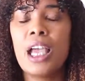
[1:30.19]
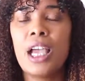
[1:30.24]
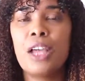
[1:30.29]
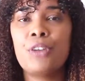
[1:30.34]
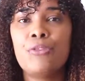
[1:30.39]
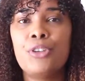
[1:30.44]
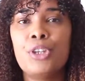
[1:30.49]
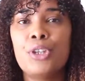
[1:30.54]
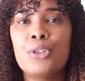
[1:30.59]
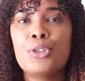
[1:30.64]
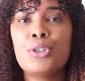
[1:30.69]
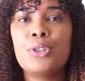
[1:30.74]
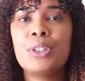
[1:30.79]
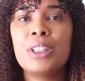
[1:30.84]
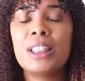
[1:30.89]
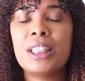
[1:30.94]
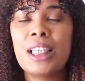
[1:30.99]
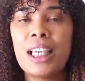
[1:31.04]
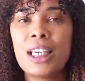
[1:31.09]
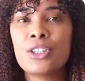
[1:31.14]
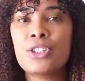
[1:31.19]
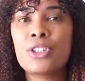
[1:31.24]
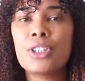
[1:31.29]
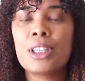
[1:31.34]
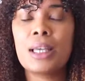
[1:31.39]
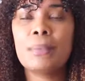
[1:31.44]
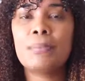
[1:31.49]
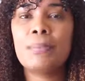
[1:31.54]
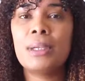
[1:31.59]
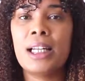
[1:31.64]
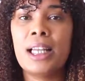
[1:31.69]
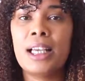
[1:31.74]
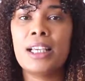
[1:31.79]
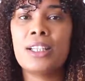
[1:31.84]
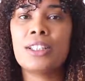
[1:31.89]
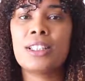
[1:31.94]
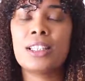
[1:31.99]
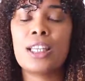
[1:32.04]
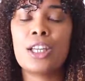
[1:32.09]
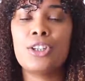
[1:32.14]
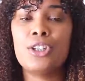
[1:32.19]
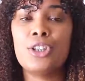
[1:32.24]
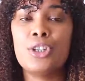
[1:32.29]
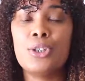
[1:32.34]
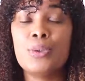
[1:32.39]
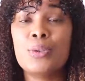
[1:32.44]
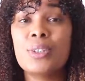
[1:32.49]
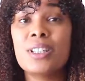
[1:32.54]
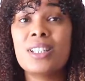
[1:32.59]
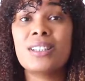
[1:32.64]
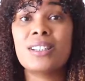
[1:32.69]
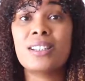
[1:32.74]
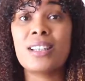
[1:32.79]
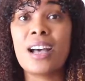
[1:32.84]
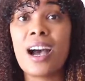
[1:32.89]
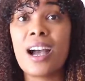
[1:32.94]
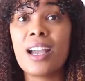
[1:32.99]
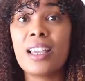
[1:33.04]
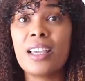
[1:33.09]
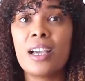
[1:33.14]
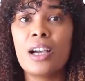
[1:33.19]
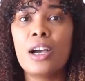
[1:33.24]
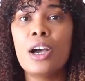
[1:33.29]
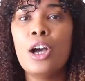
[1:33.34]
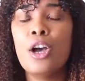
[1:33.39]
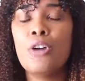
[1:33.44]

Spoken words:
and for you to get to that place that you desire